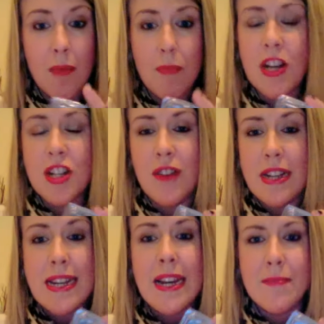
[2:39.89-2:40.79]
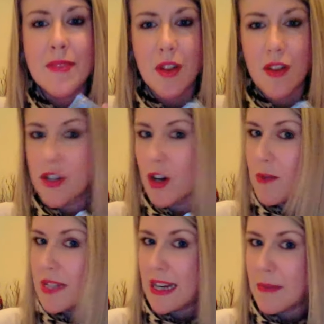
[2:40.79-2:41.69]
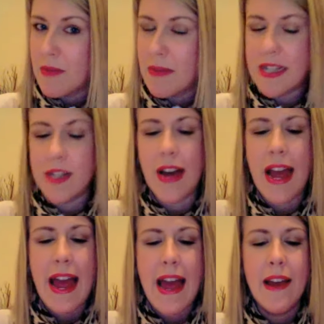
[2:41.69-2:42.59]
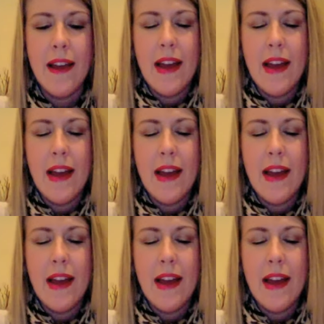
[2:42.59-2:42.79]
pressurized clips on the top to clip them into your hair,